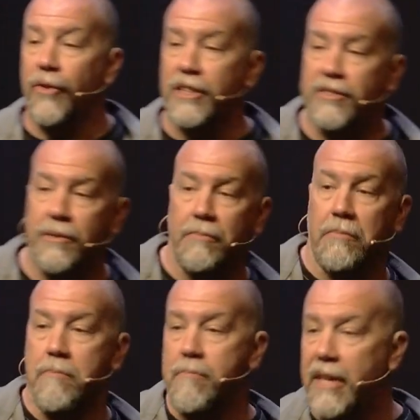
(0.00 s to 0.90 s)
this
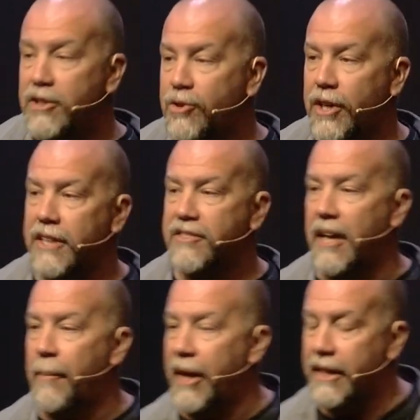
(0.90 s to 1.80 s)
ministry assignment.